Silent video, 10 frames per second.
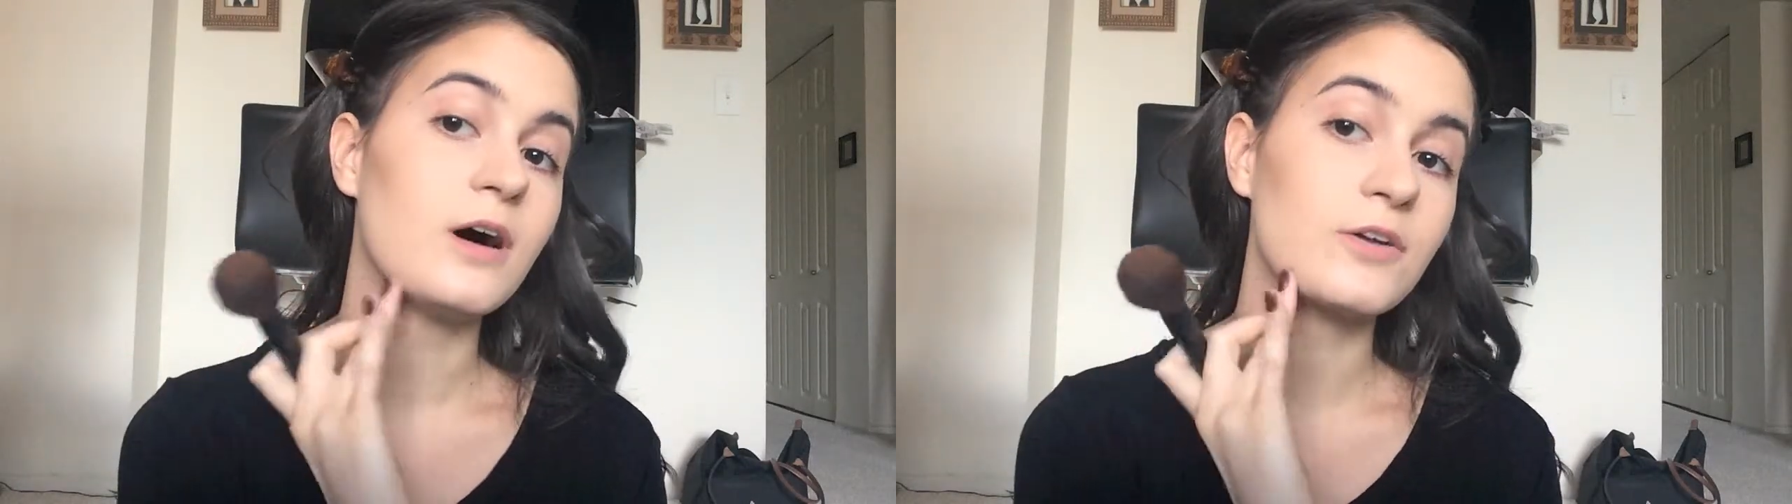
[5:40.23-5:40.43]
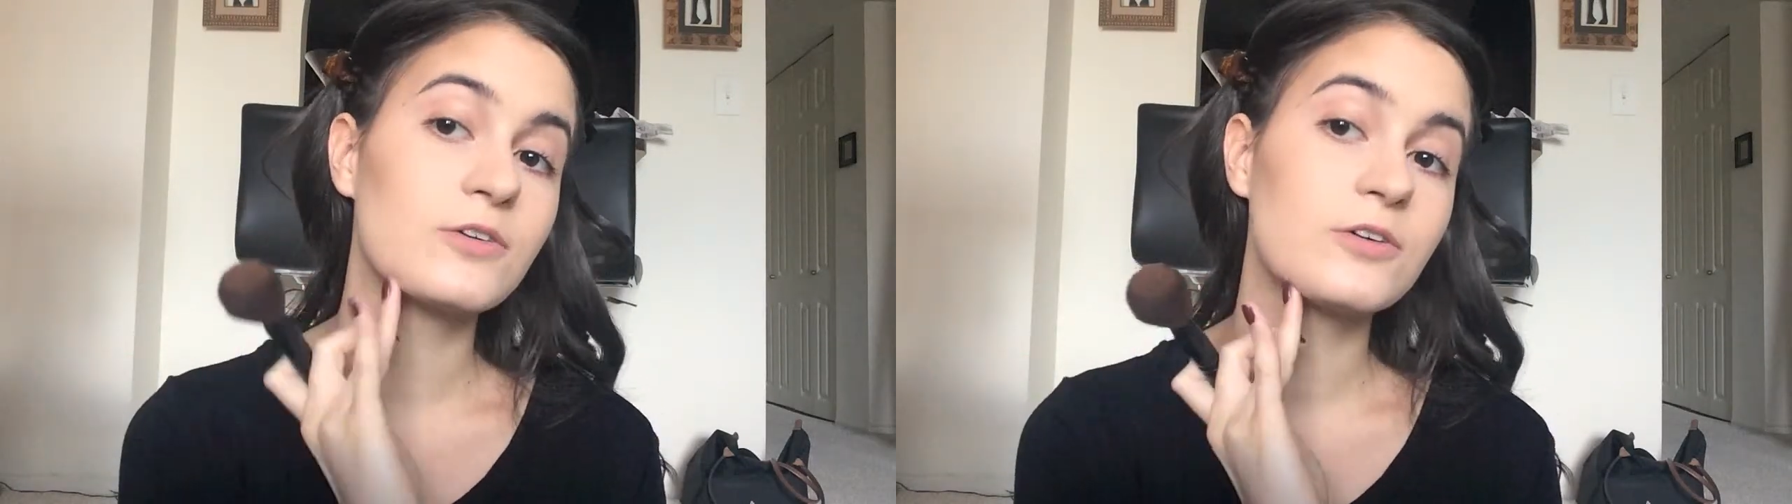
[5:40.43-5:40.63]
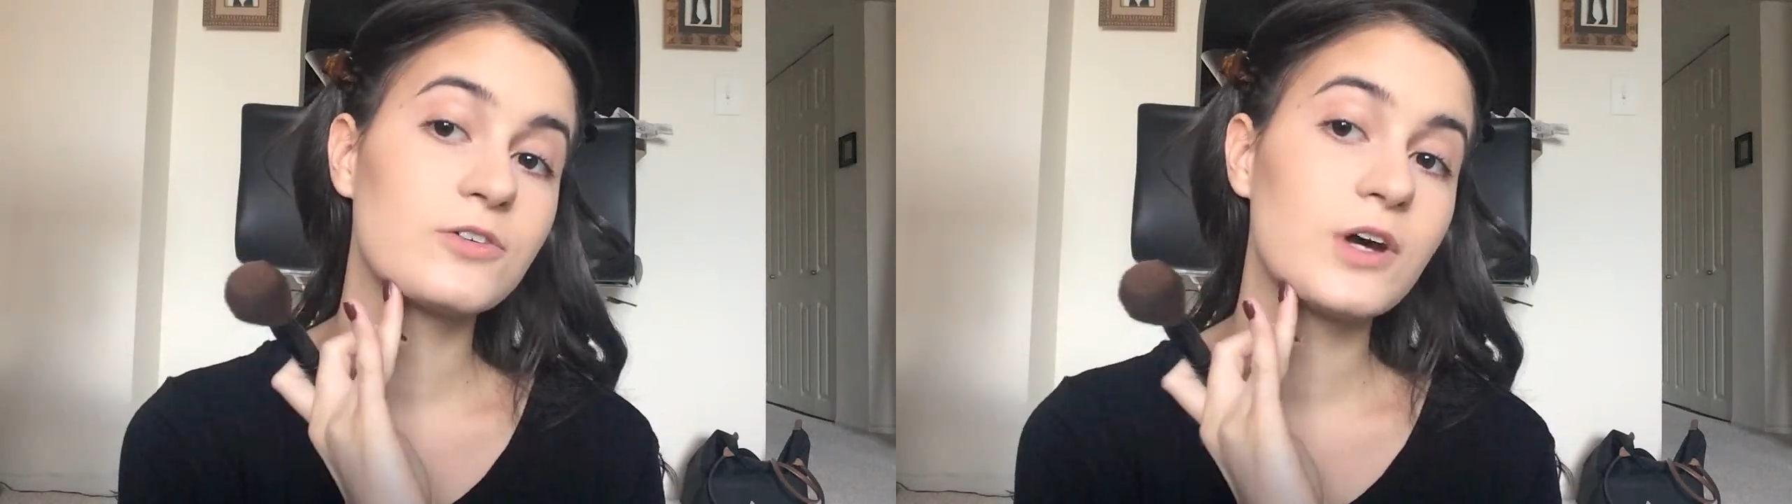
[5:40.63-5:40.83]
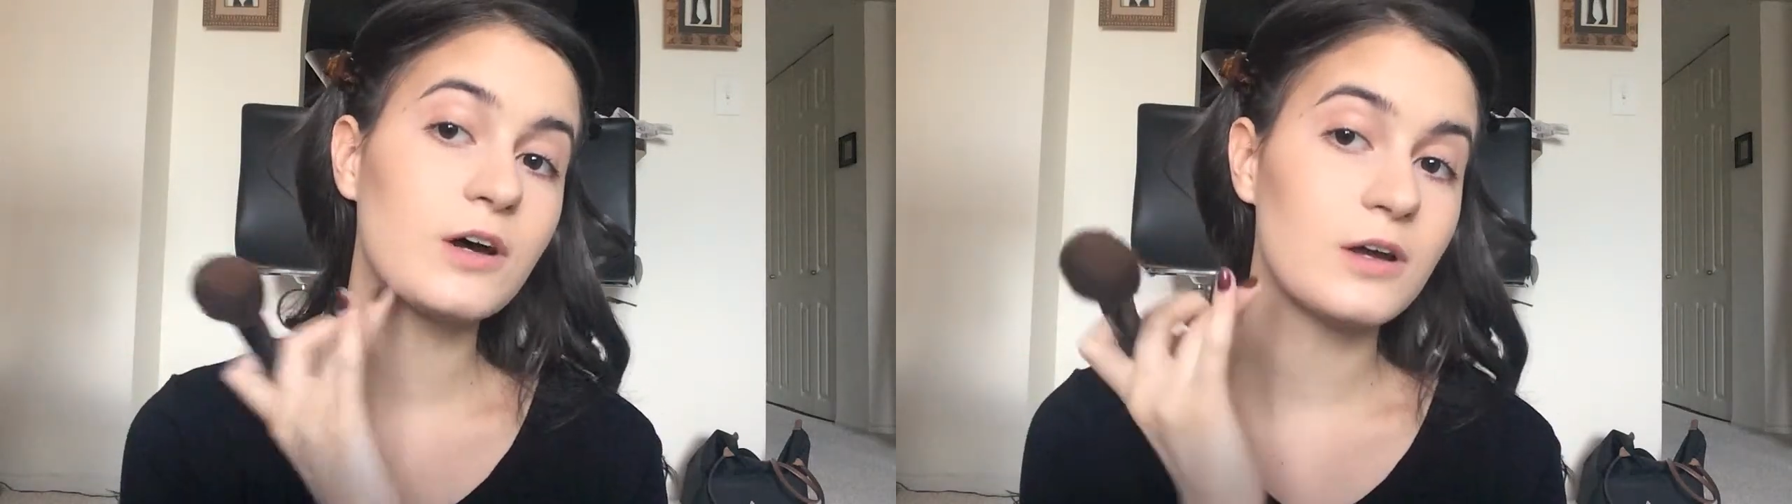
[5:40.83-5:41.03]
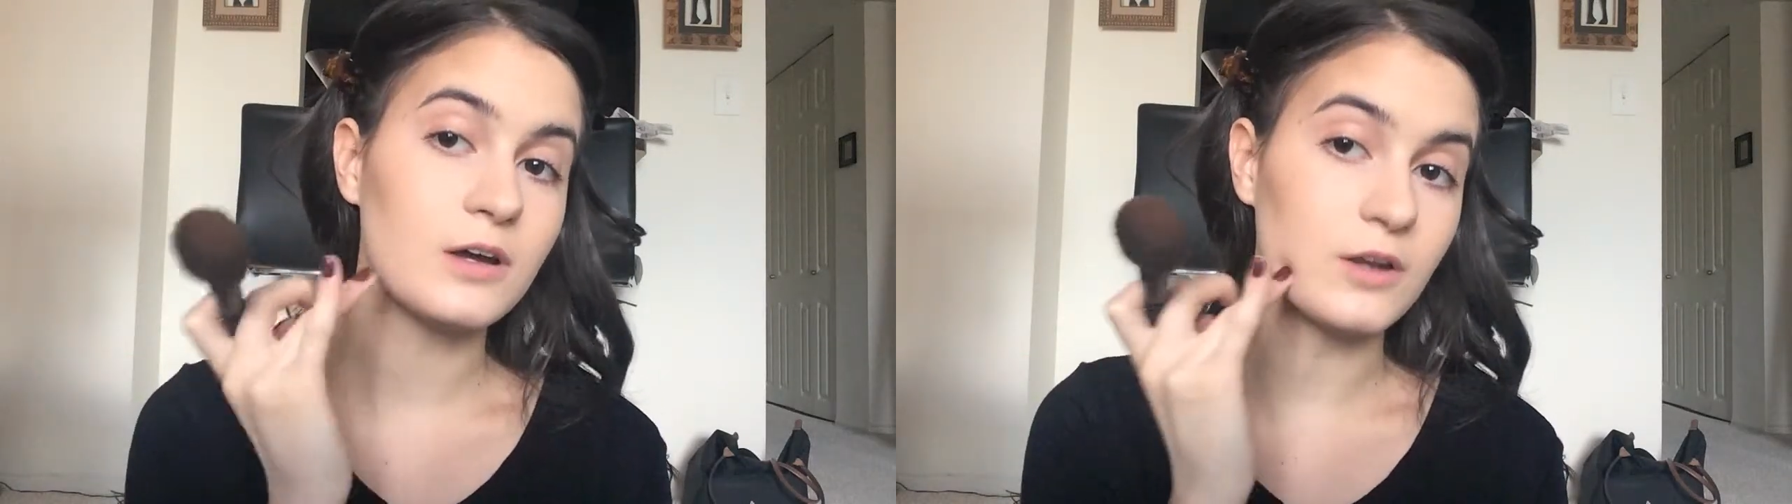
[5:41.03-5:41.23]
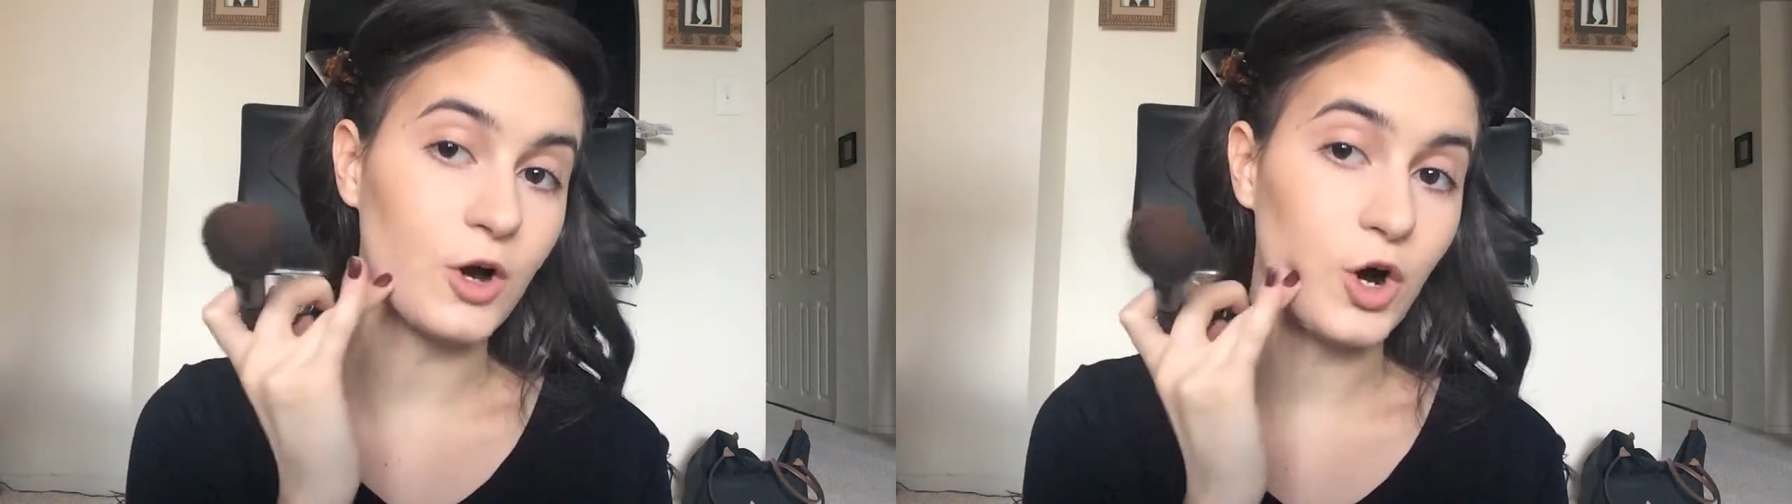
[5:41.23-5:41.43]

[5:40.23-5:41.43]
under your jaw and